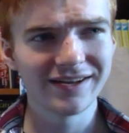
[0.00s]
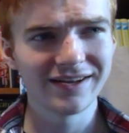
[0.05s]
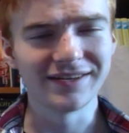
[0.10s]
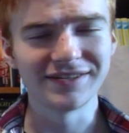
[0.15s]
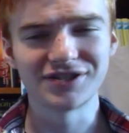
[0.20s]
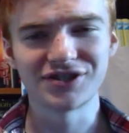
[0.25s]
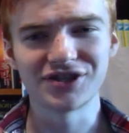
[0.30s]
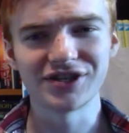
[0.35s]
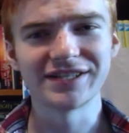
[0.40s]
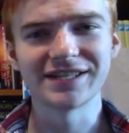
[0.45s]

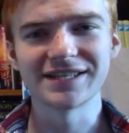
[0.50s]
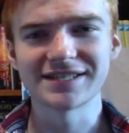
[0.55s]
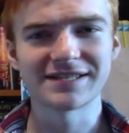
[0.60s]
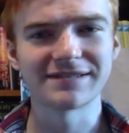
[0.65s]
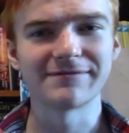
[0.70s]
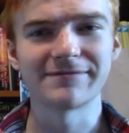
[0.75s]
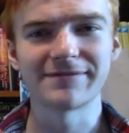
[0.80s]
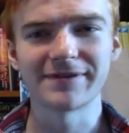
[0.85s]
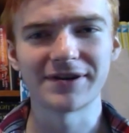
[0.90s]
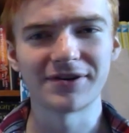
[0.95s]
genius
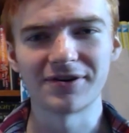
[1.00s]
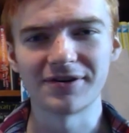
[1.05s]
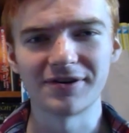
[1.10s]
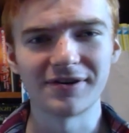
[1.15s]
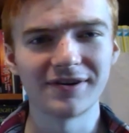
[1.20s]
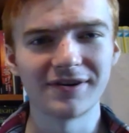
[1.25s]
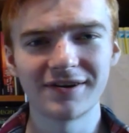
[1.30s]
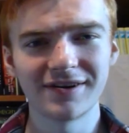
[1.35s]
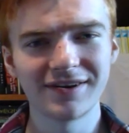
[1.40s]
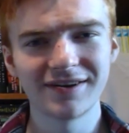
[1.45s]

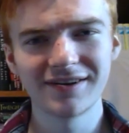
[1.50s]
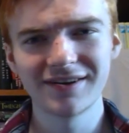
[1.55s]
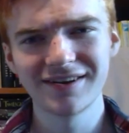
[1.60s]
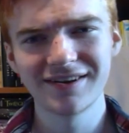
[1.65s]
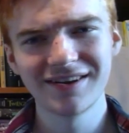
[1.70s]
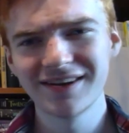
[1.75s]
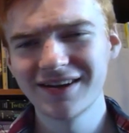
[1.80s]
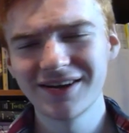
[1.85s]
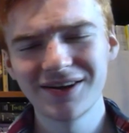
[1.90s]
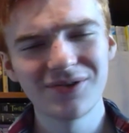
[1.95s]
inventor.
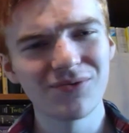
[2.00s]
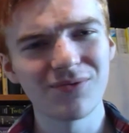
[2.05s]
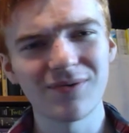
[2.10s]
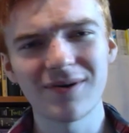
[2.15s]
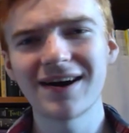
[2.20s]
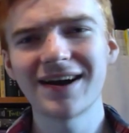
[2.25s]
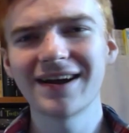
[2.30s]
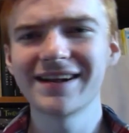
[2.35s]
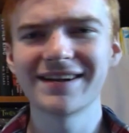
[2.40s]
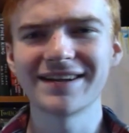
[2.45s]

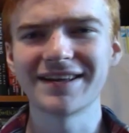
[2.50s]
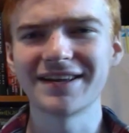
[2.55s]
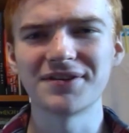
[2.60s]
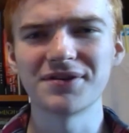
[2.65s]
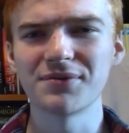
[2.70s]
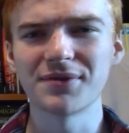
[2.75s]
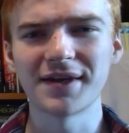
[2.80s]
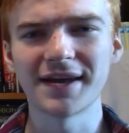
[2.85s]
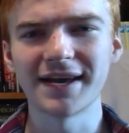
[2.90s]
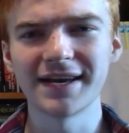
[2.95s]
Why did I
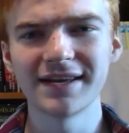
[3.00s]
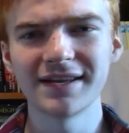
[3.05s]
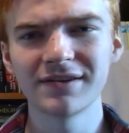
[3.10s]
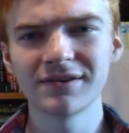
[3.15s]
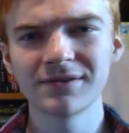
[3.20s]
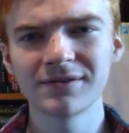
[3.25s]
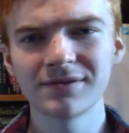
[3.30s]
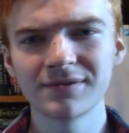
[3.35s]
do that?